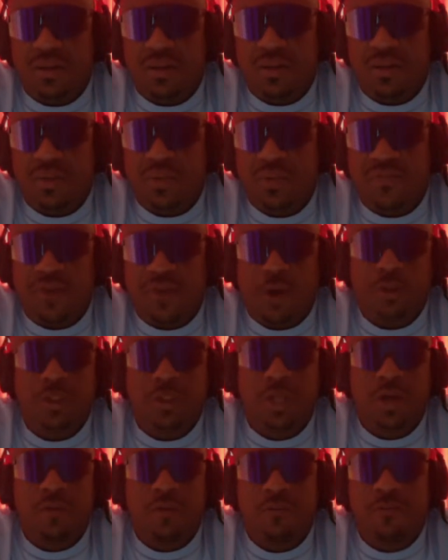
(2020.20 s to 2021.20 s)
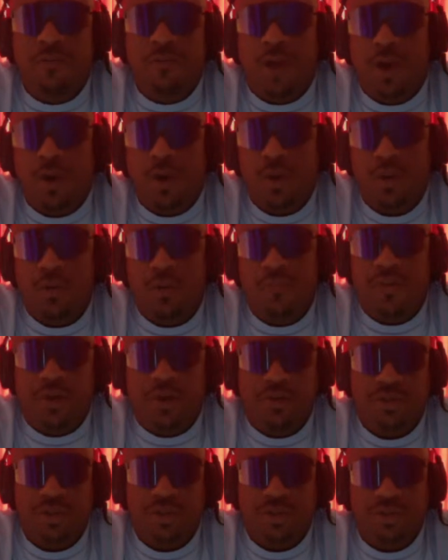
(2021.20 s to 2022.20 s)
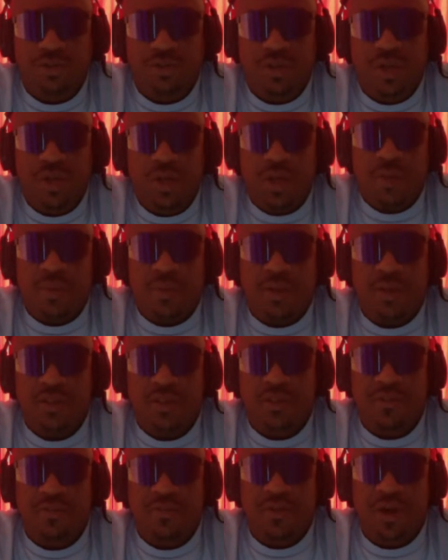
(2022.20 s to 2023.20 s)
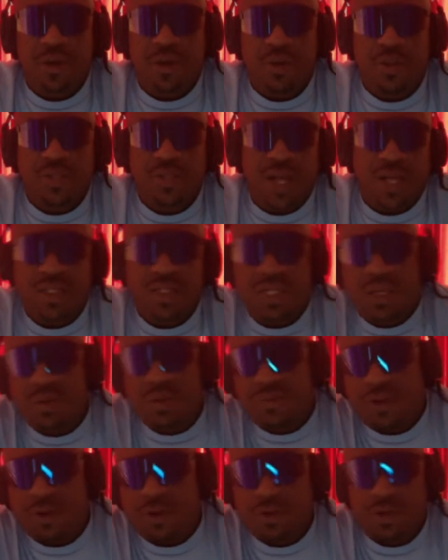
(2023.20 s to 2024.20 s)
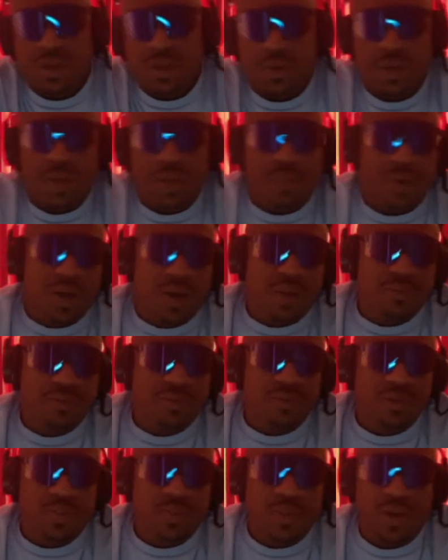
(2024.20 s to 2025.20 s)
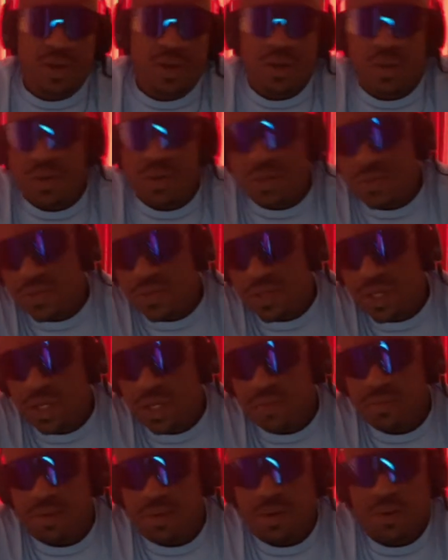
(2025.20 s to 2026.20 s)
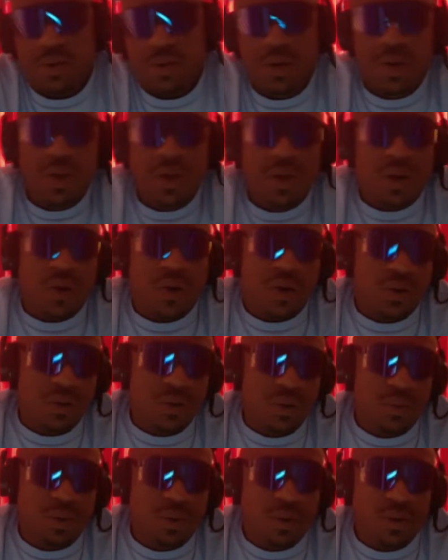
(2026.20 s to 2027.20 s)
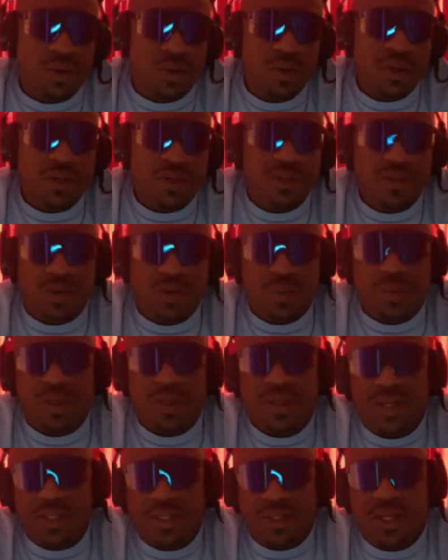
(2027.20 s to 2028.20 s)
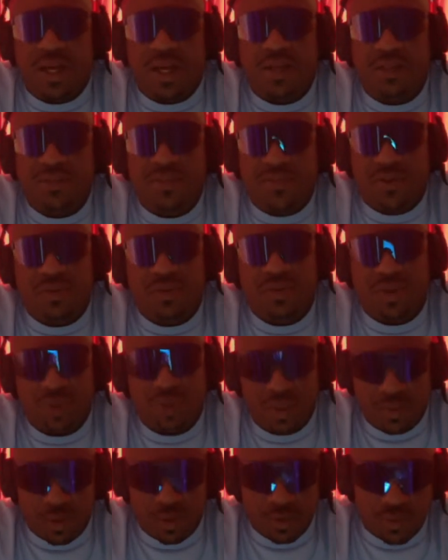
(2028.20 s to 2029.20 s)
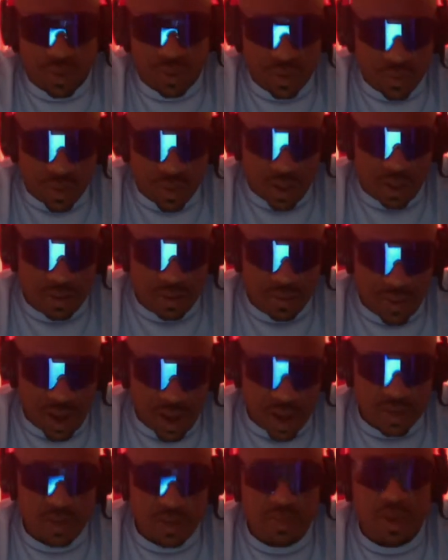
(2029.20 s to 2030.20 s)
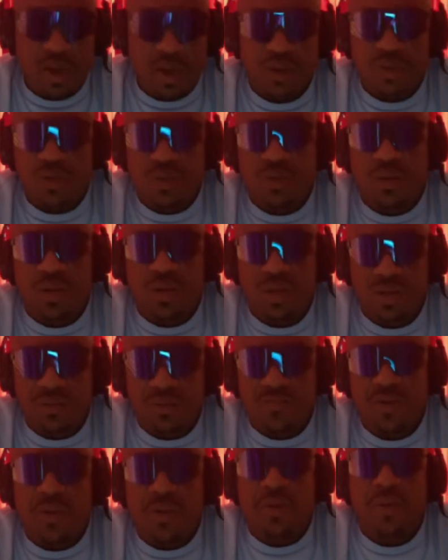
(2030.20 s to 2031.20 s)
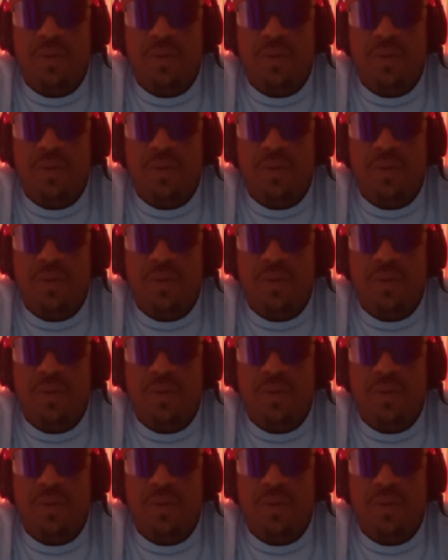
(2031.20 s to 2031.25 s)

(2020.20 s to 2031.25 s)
reverse flow filters because the flow is constantly reversing on heat pumps, depending on whether it's heat mode or cooler mode. So, but in this case, the filter only moves one way, right? So make sure that it's very